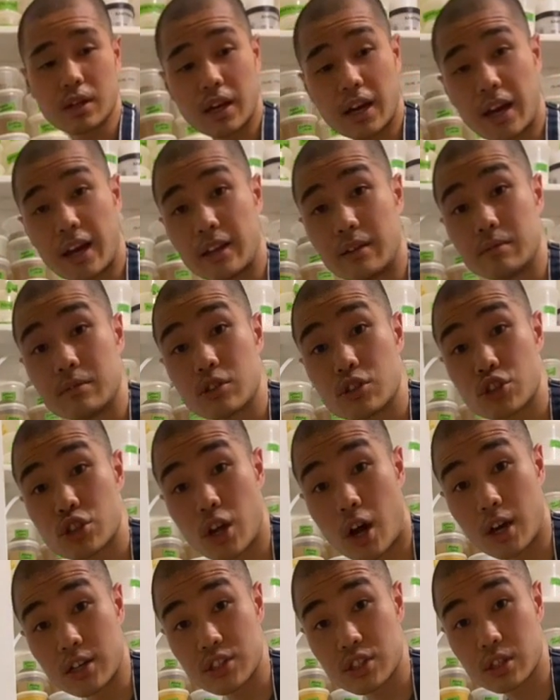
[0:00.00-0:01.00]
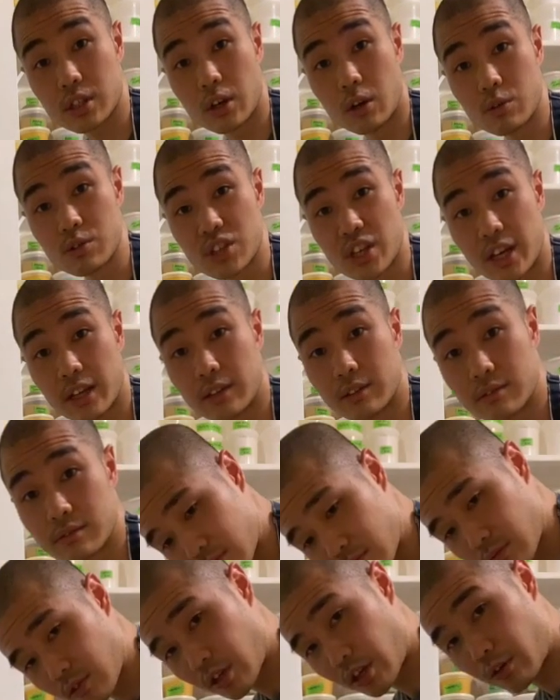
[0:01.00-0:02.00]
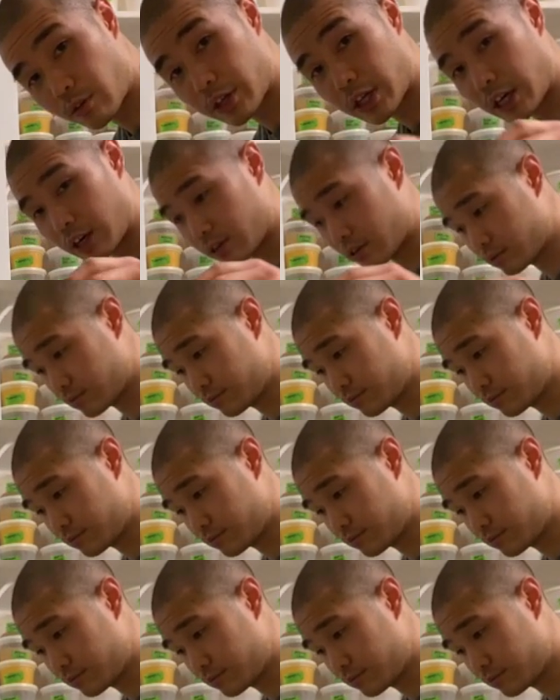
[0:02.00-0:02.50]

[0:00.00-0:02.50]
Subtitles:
And sauce goes in. There we go.